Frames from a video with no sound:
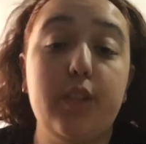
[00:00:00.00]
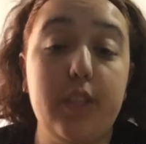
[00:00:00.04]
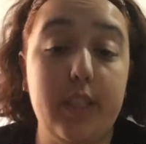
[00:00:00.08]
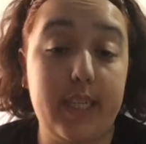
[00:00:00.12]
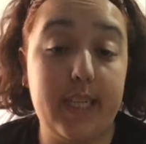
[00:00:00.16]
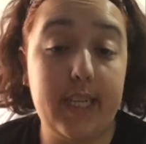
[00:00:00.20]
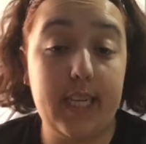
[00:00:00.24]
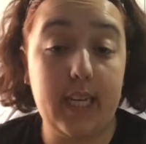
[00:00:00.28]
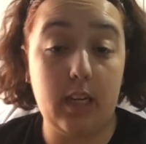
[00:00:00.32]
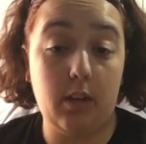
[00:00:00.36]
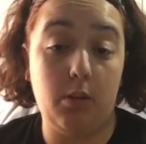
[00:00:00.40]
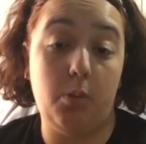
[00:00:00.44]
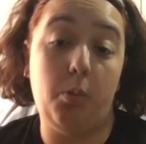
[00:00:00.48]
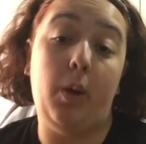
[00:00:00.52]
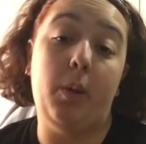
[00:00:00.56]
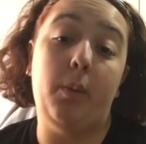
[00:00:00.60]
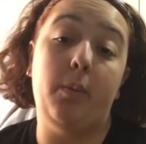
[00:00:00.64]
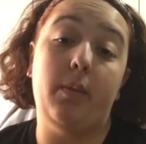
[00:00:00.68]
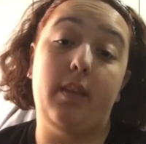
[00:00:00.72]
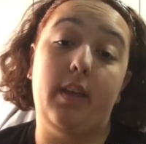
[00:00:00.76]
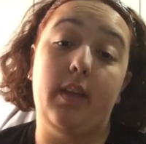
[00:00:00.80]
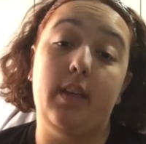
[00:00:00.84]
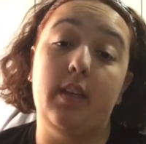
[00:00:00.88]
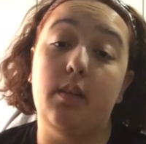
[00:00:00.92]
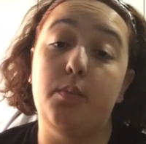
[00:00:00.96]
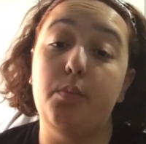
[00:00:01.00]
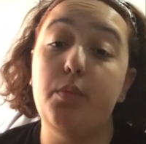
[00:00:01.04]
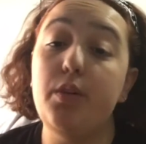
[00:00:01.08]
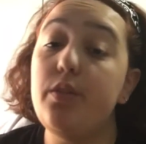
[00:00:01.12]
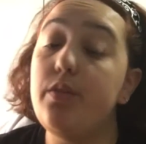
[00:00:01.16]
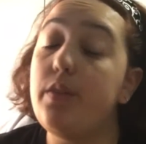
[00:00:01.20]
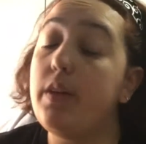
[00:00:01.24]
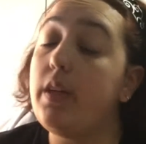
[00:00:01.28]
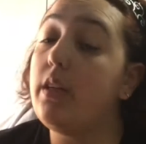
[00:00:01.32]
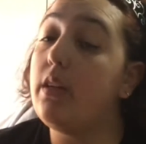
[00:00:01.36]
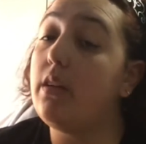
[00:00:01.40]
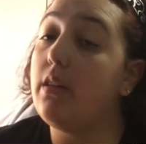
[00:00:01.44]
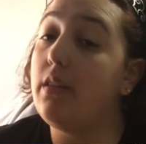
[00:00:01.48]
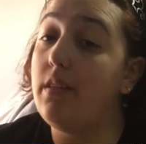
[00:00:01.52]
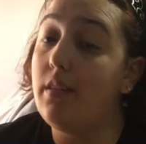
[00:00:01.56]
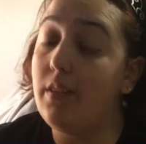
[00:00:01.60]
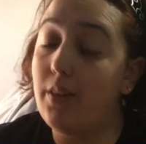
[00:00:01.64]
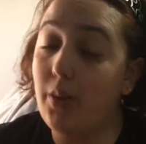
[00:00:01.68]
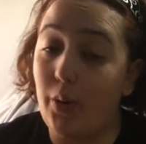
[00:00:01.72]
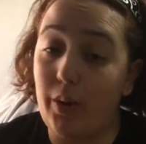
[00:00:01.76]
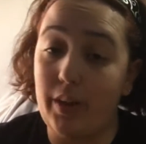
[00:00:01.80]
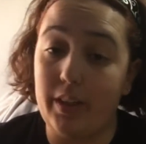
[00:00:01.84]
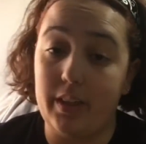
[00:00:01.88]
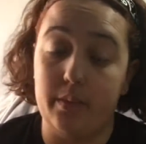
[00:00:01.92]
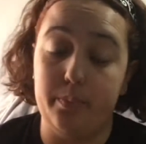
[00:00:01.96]
So you can get away with that in a movie,
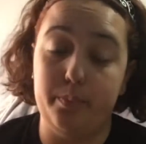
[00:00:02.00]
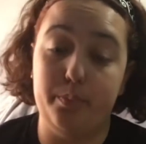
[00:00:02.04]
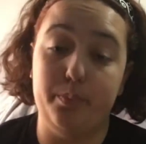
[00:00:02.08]
not in a